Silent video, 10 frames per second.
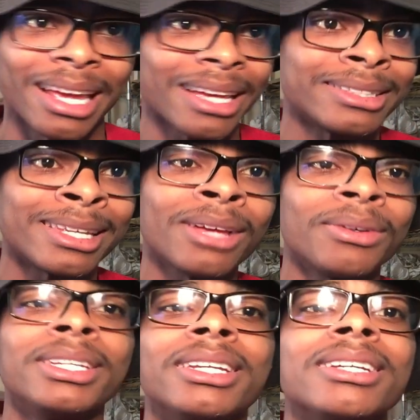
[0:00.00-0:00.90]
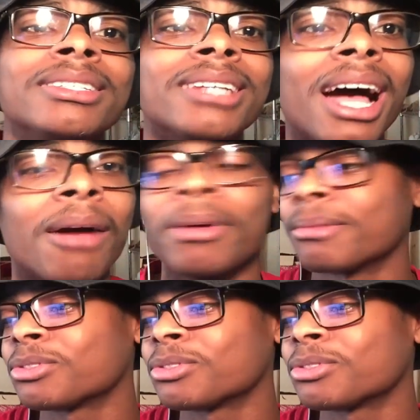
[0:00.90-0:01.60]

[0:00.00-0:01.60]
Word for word: and I can tell he did a good job.